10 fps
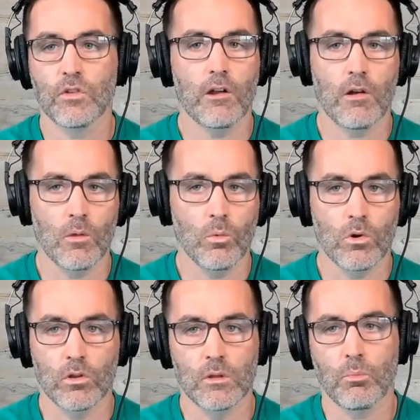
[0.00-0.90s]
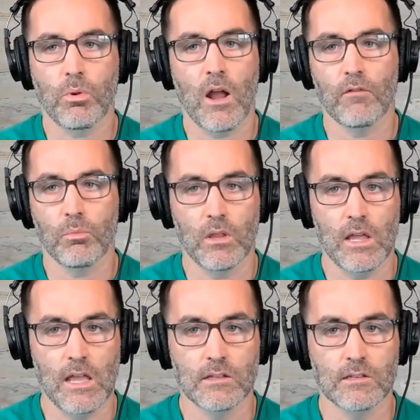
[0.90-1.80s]
flying around the world in private
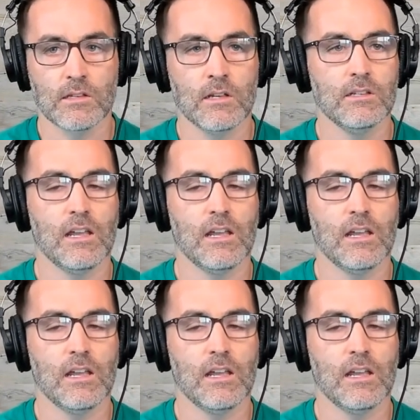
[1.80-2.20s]
planes,